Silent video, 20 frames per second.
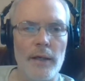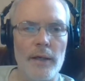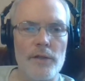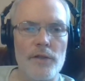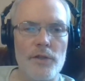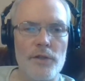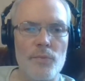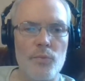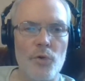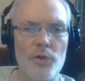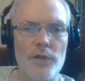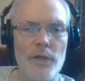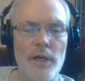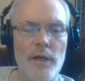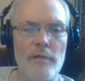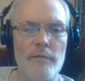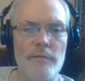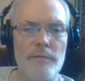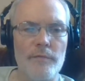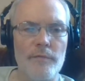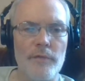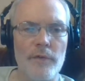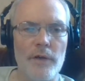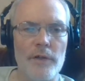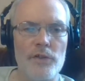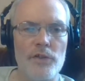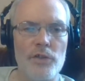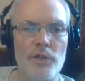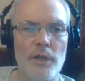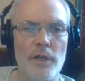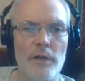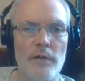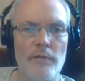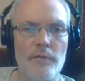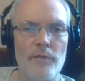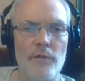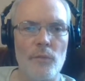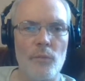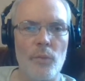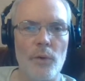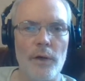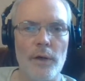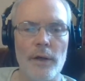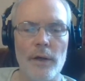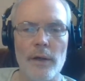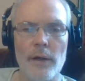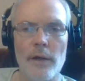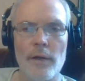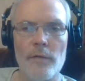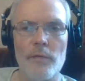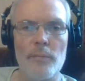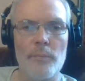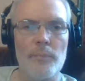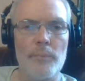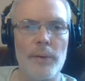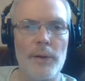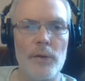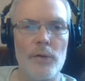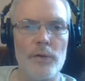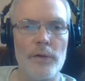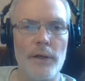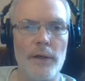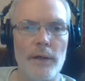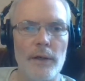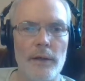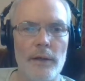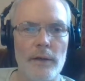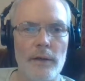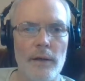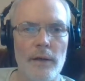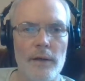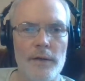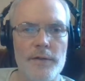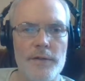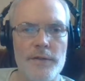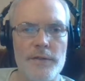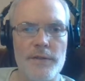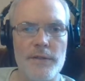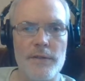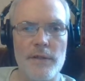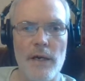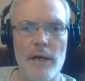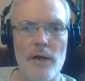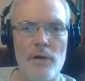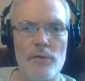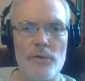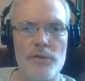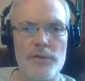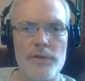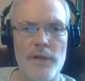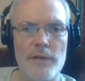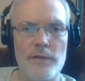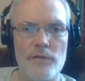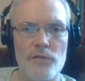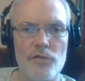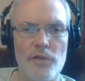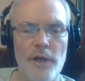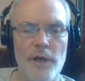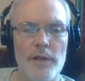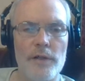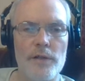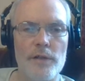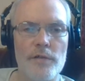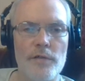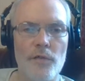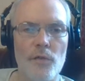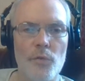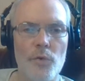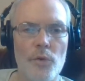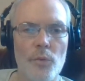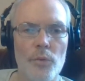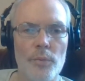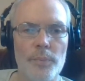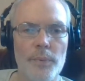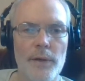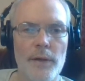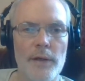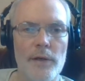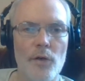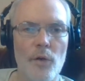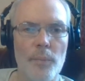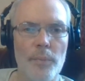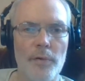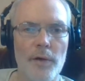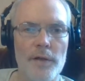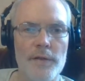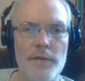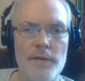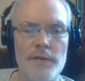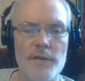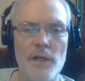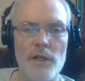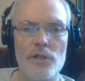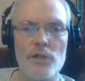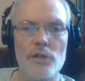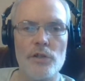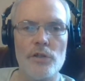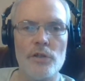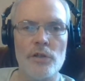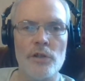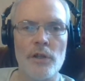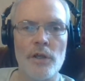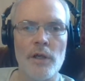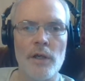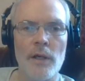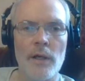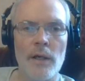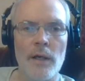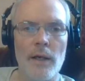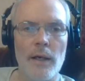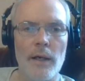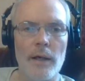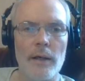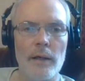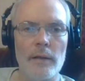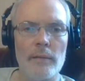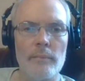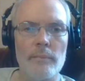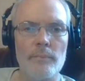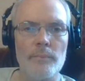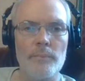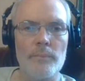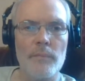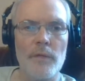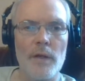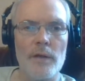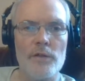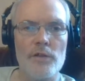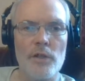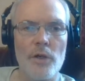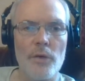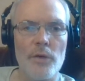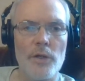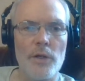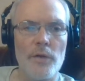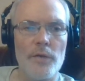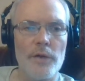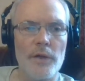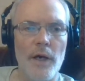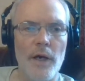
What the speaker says: just what I have achieved with building a whole set of trains for what would be an operating session, showing you the